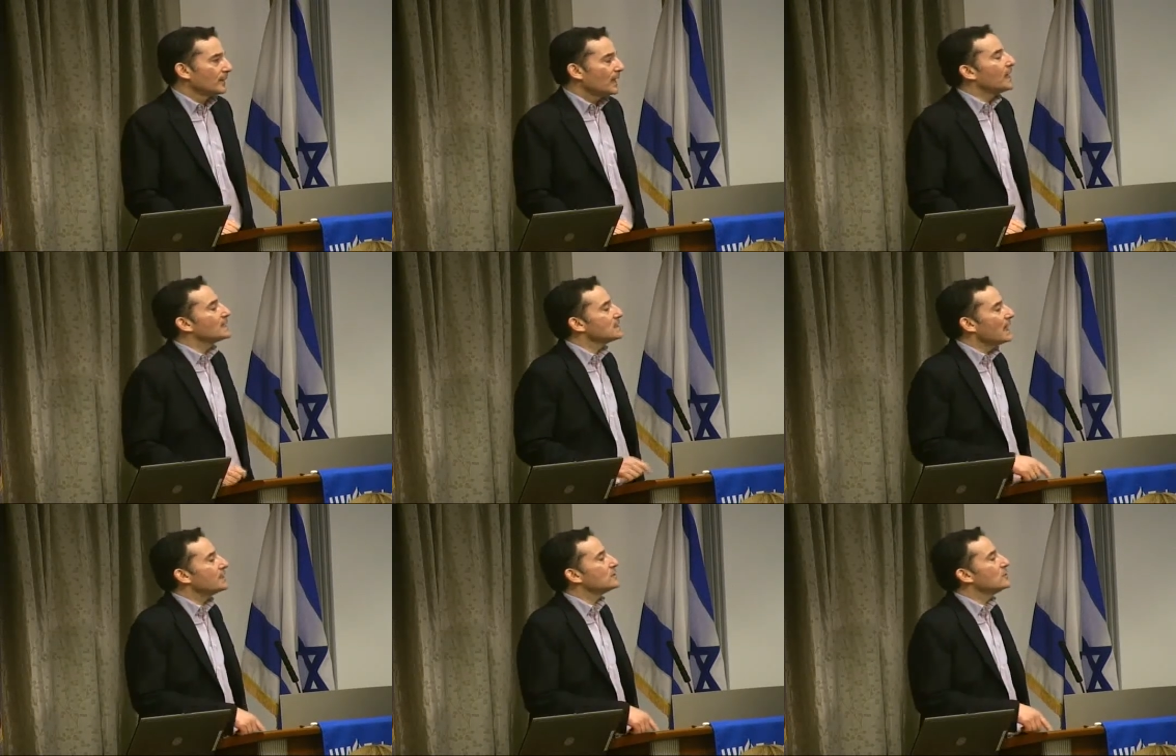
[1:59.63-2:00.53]
It has
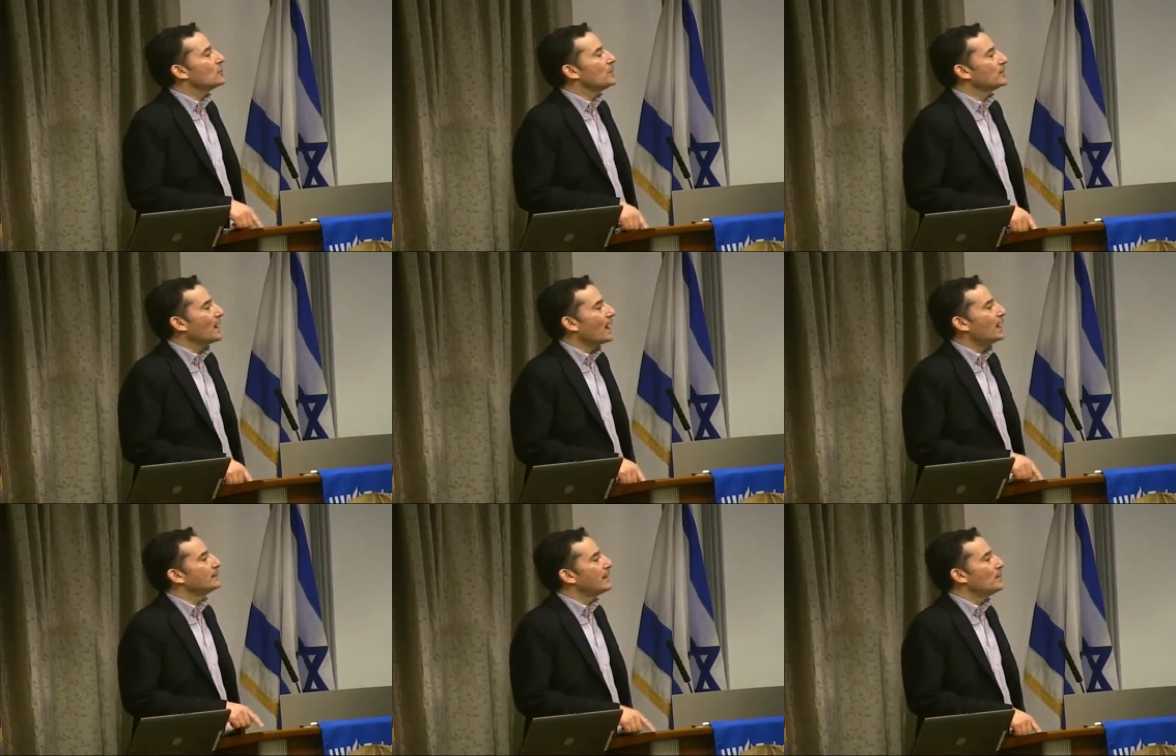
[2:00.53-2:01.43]
less to do with
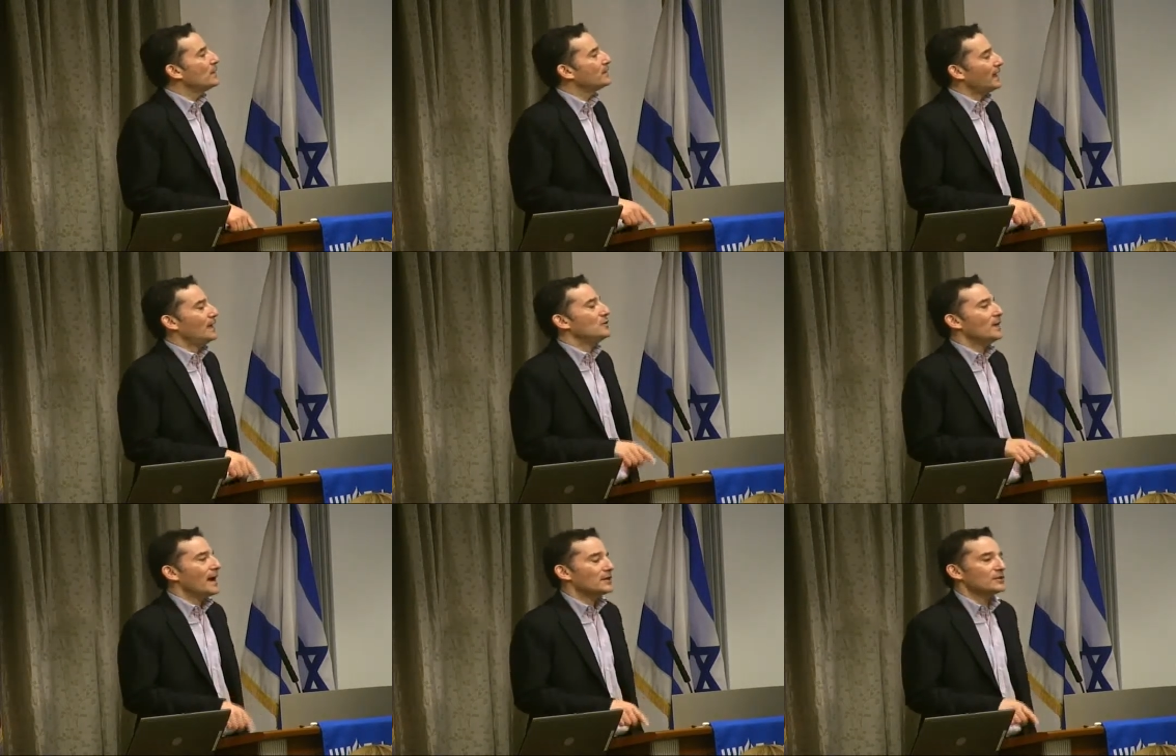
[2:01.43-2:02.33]
God than with, can you
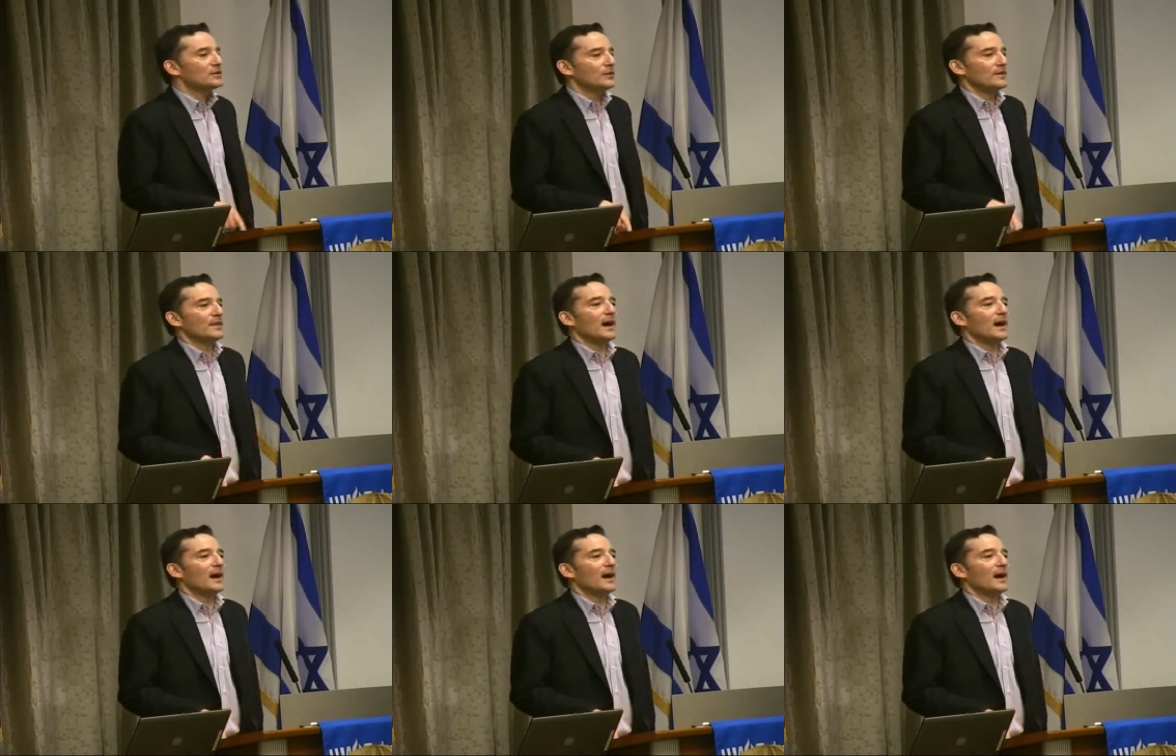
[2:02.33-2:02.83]
actually look in the